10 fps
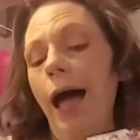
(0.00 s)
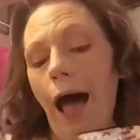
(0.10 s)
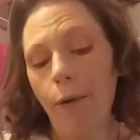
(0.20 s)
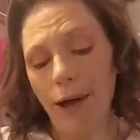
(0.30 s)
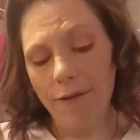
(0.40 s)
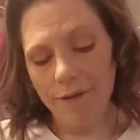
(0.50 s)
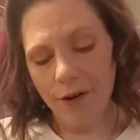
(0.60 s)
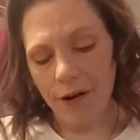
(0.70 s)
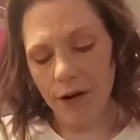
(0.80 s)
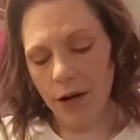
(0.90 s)

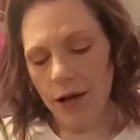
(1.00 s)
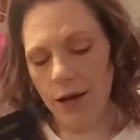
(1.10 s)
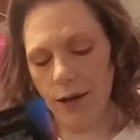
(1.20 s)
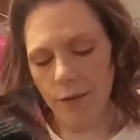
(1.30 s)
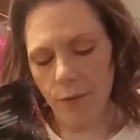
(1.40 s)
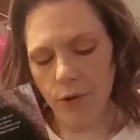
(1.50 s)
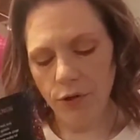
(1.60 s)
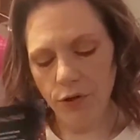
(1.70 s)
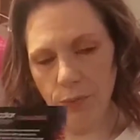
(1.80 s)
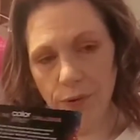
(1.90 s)
However,
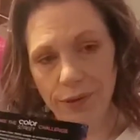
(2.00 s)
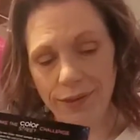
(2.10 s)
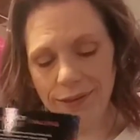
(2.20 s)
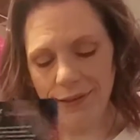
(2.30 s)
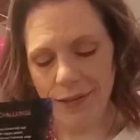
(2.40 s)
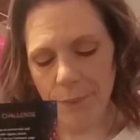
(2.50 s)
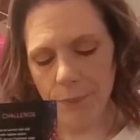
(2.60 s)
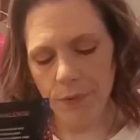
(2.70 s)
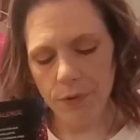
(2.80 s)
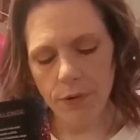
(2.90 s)
once you put the
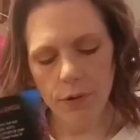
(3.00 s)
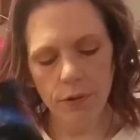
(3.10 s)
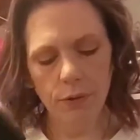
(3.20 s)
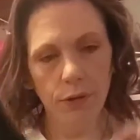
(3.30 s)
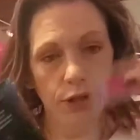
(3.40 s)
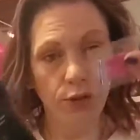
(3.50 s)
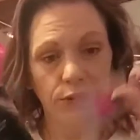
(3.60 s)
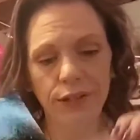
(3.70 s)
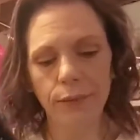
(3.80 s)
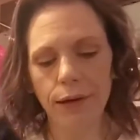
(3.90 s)
sample, we're going to use
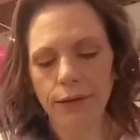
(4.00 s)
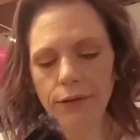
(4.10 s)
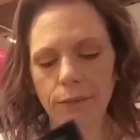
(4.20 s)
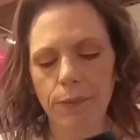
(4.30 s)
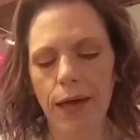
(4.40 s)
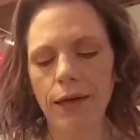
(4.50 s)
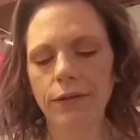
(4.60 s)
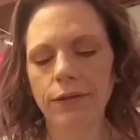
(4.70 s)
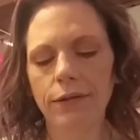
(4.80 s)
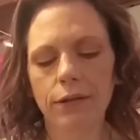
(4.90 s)
Key West is
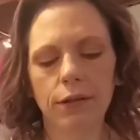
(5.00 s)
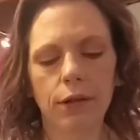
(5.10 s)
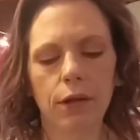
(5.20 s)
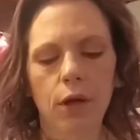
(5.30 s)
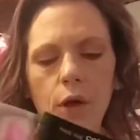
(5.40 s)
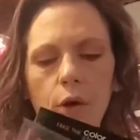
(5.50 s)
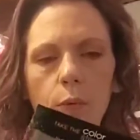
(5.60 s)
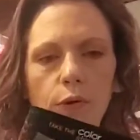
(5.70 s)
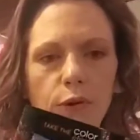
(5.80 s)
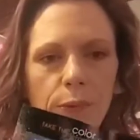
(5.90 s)
best.
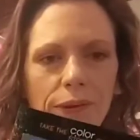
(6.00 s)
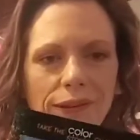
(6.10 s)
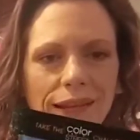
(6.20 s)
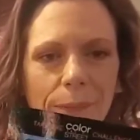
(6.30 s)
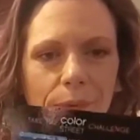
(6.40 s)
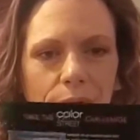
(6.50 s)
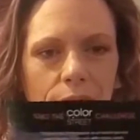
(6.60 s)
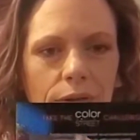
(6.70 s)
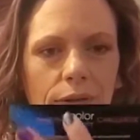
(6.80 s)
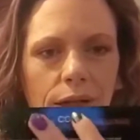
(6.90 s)
Once you put the sample,
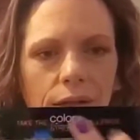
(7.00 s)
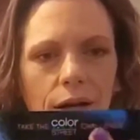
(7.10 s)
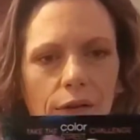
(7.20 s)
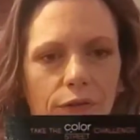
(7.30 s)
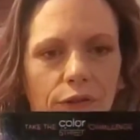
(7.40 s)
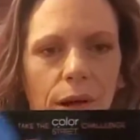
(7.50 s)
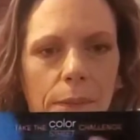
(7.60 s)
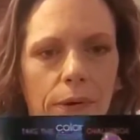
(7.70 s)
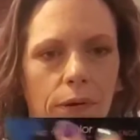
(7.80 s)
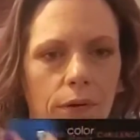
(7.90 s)
it covers up
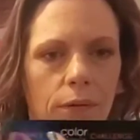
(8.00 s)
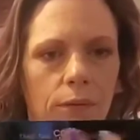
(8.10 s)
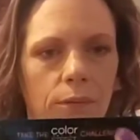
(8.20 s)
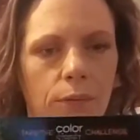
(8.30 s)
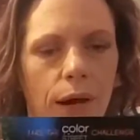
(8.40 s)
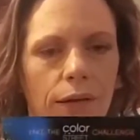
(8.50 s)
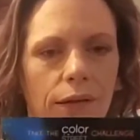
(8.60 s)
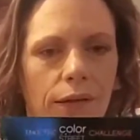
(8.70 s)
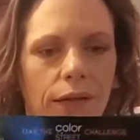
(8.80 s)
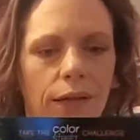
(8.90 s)

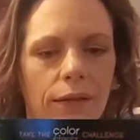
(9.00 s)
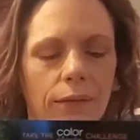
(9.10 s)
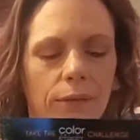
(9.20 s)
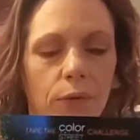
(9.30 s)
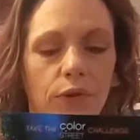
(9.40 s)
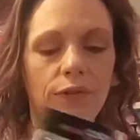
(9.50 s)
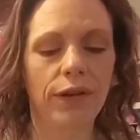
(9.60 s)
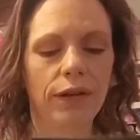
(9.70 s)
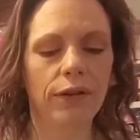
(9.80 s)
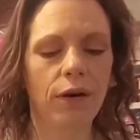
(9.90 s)
practically most of
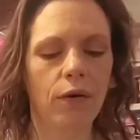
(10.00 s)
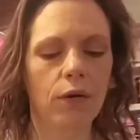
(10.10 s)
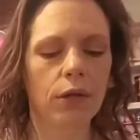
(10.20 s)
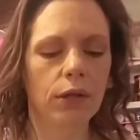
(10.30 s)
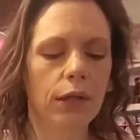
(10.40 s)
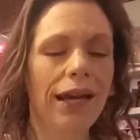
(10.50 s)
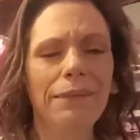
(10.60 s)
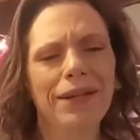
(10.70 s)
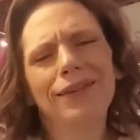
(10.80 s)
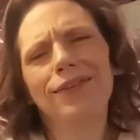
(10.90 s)
it. So, I
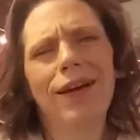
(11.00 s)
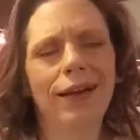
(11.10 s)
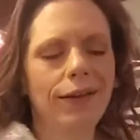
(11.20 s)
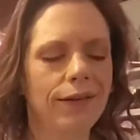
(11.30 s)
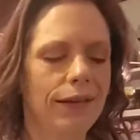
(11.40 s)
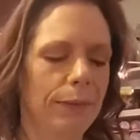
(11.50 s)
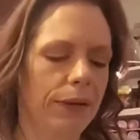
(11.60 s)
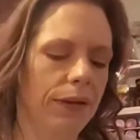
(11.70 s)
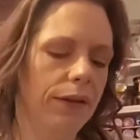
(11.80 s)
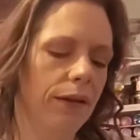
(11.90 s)
mean, it's fine. It's not that
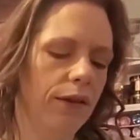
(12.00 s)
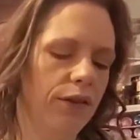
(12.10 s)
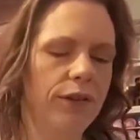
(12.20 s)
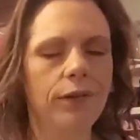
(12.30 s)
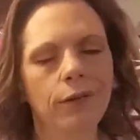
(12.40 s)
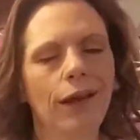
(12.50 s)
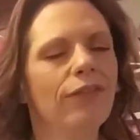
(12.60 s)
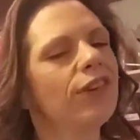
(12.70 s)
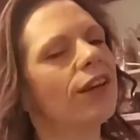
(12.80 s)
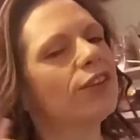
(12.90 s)
big a deal. I just have
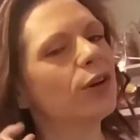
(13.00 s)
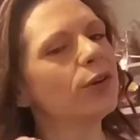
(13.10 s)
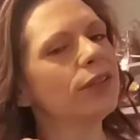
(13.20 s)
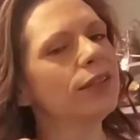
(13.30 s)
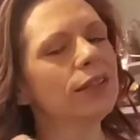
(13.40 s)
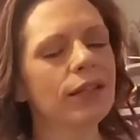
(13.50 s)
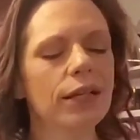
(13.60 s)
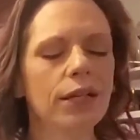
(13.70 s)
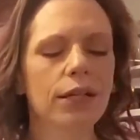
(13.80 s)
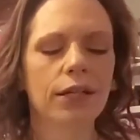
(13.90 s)
a touch of OCD.
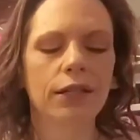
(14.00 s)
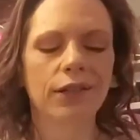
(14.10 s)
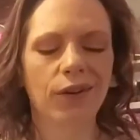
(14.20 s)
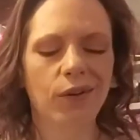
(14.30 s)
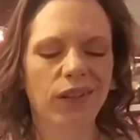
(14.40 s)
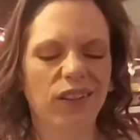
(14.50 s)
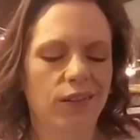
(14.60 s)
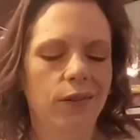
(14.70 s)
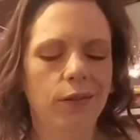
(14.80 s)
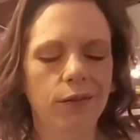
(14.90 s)
So
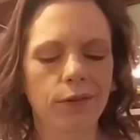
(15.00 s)
it's